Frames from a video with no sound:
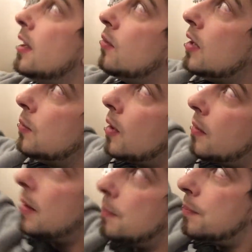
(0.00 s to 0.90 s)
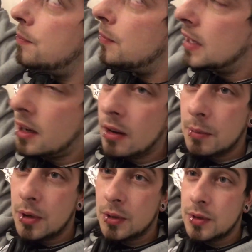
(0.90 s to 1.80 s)
read one of my my comic
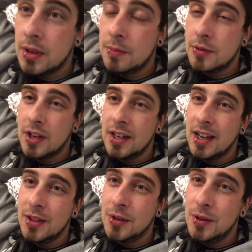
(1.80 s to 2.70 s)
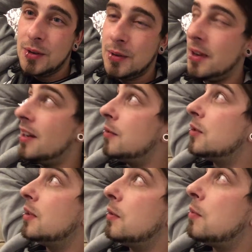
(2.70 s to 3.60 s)
books, which I'm trying to get through, uh,
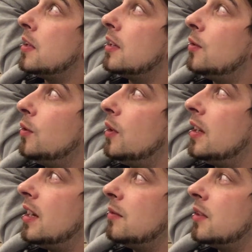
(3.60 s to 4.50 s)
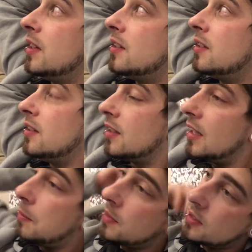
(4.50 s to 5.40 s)
which is going to be pretty cool. And then I'm just going to
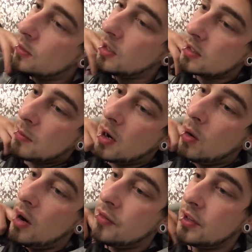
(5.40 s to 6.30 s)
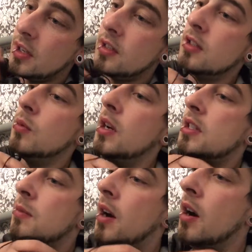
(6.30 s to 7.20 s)
sleep. And so I got tomorrow off. So I'm going to do some work
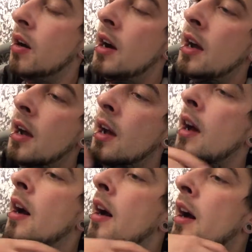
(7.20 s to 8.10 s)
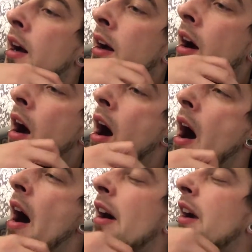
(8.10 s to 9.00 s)
tomorrow. Oh